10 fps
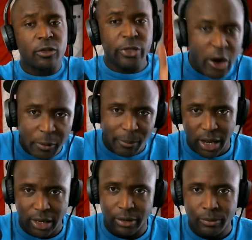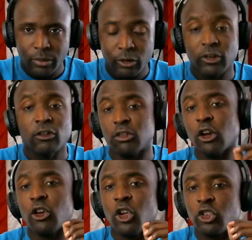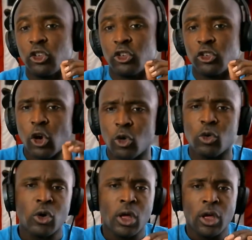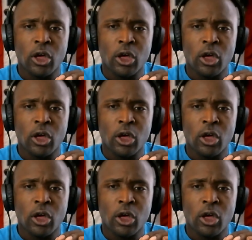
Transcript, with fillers: their money since they're so